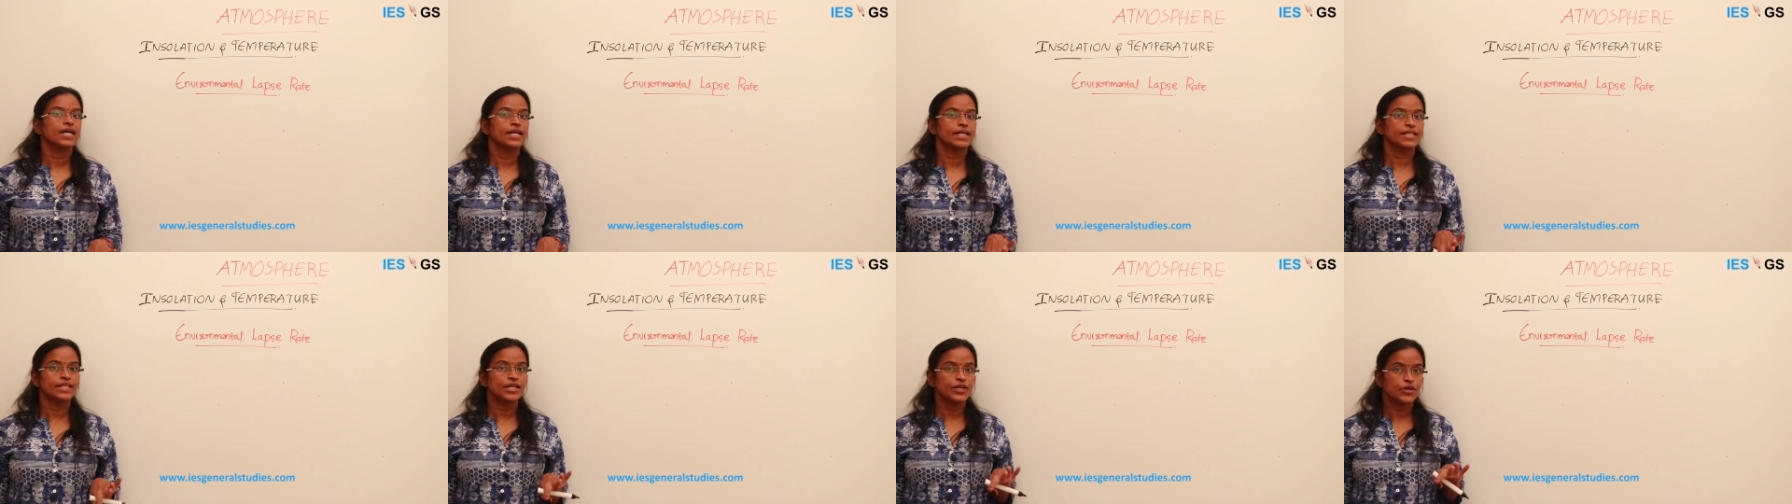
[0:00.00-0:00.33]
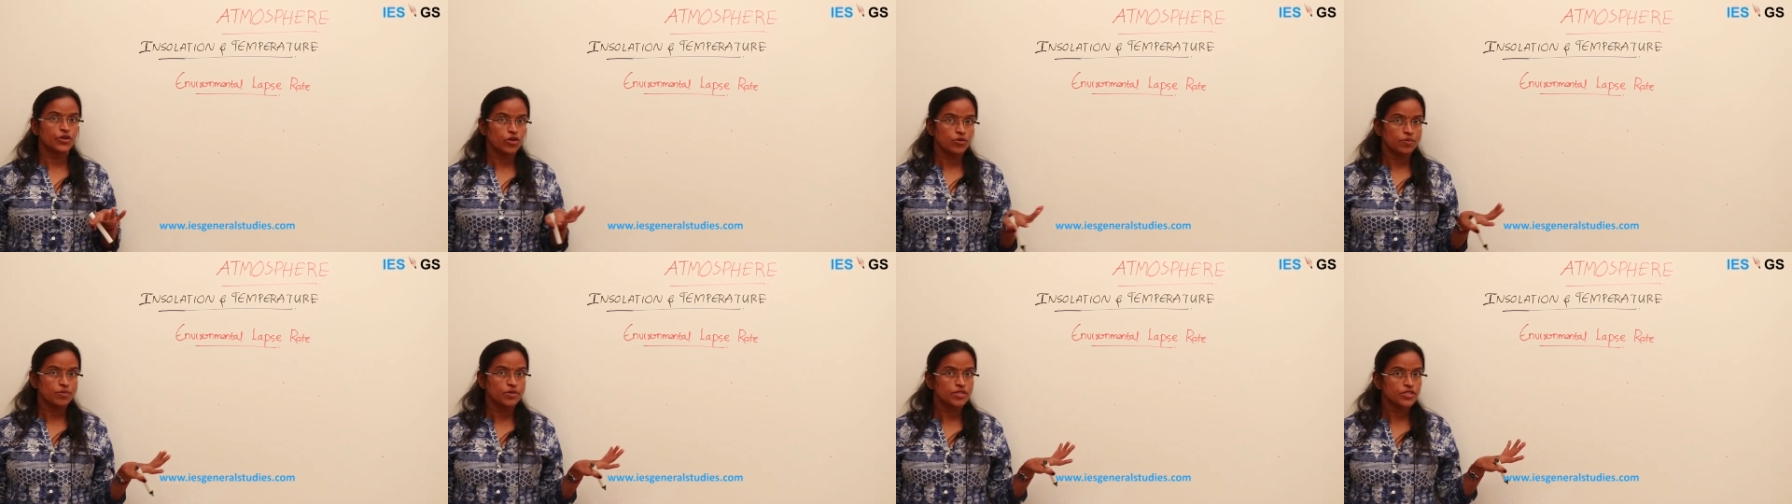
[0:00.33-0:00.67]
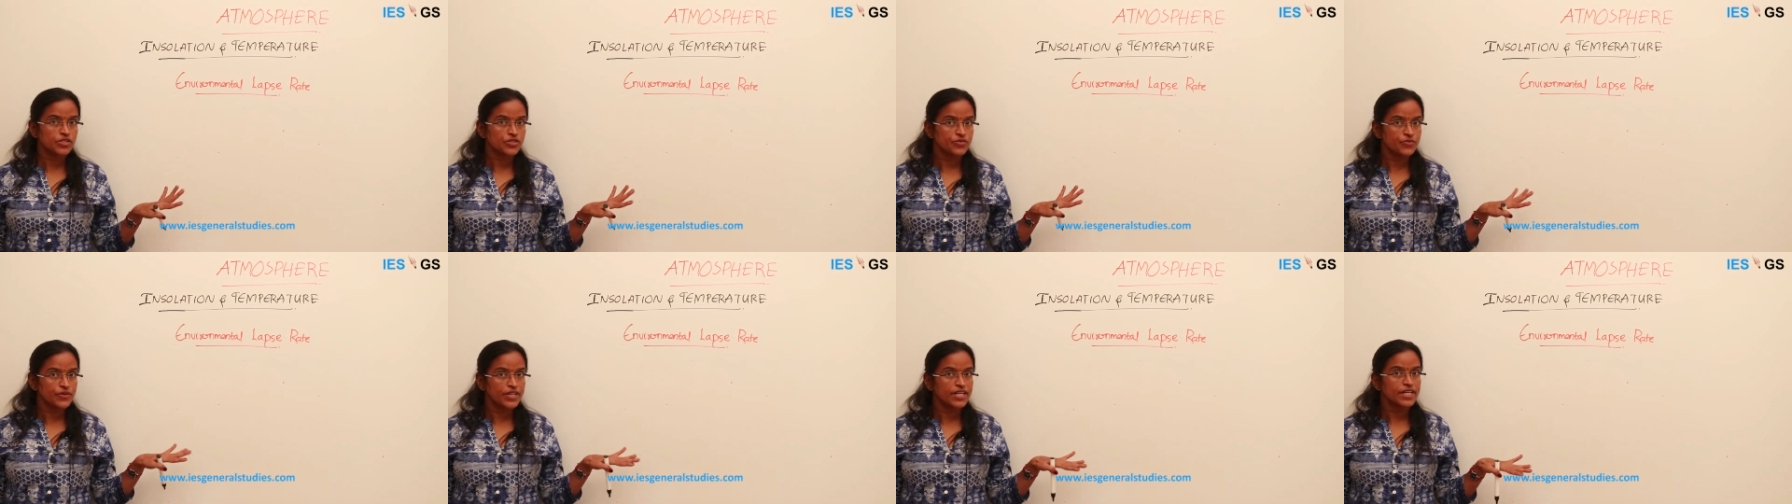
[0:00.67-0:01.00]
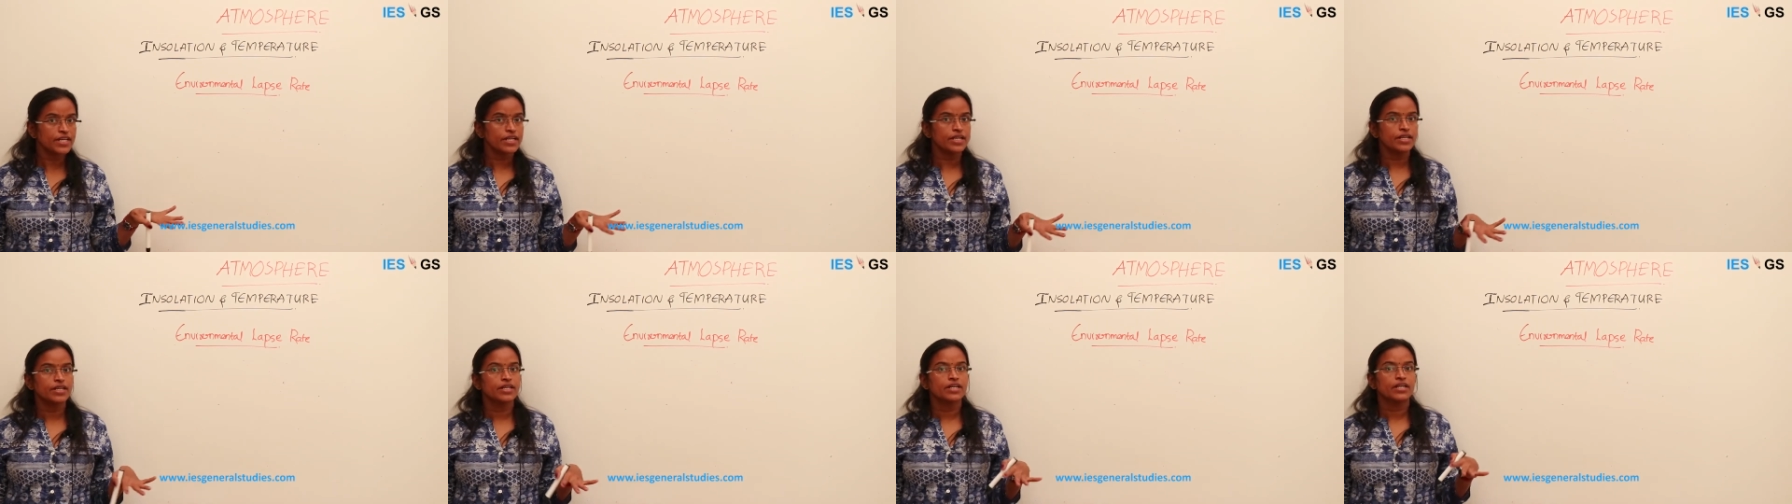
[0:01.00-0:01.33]
In the
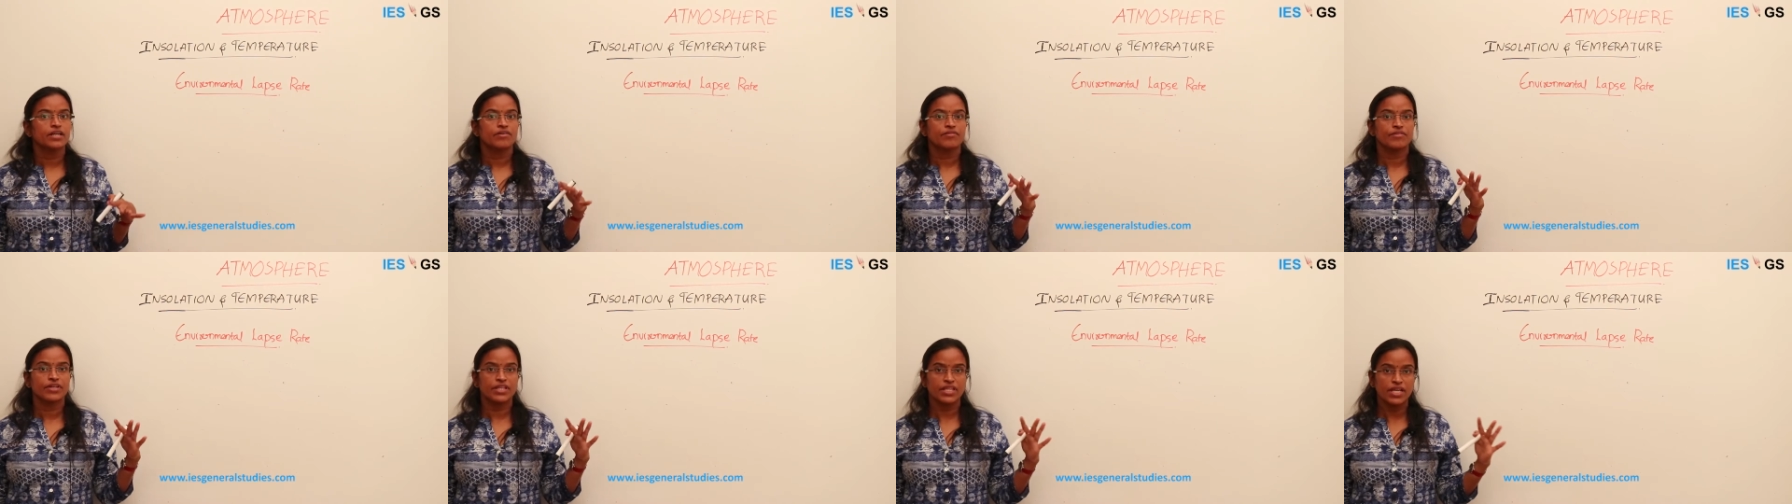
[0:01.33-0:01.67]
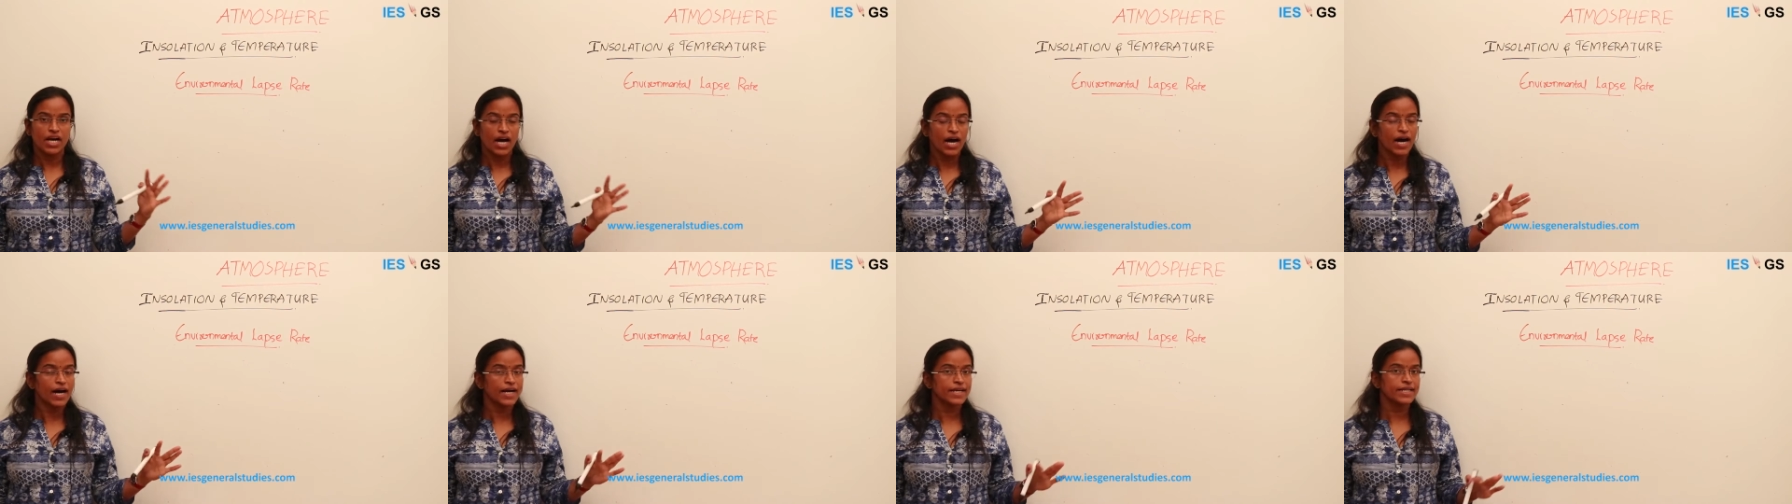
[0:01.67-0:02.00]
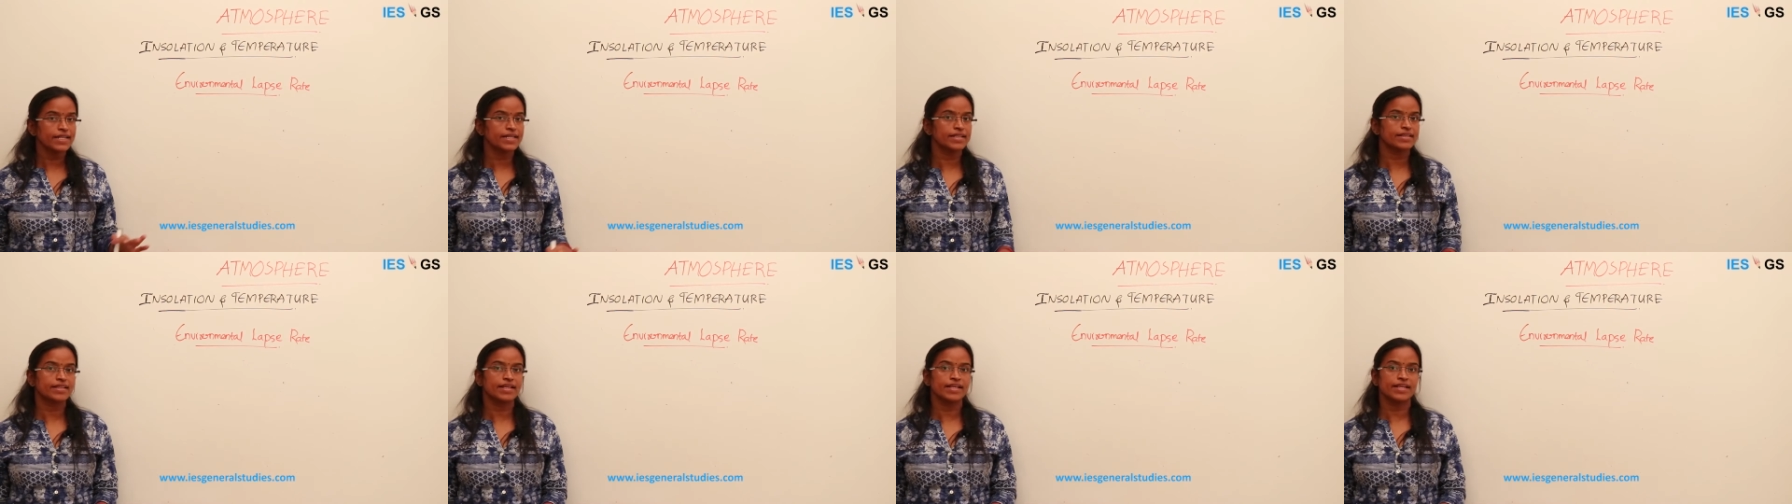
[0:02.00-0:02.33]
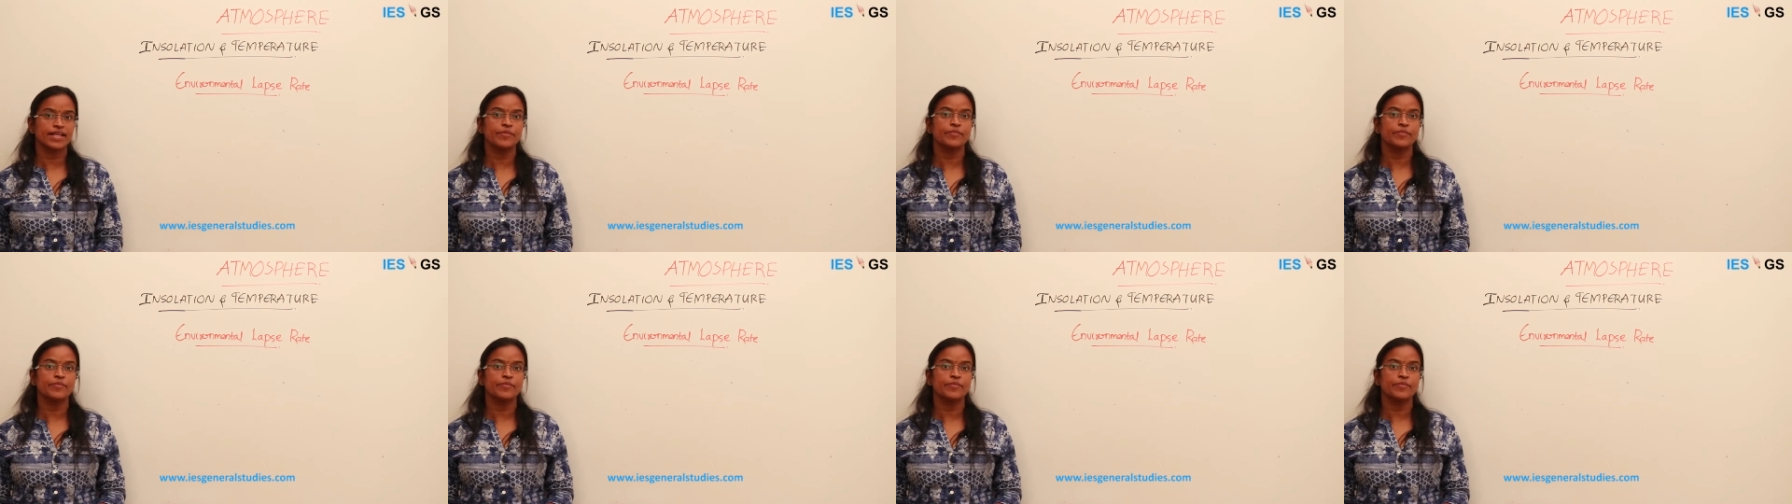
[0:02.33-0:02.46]
troposphere, with height the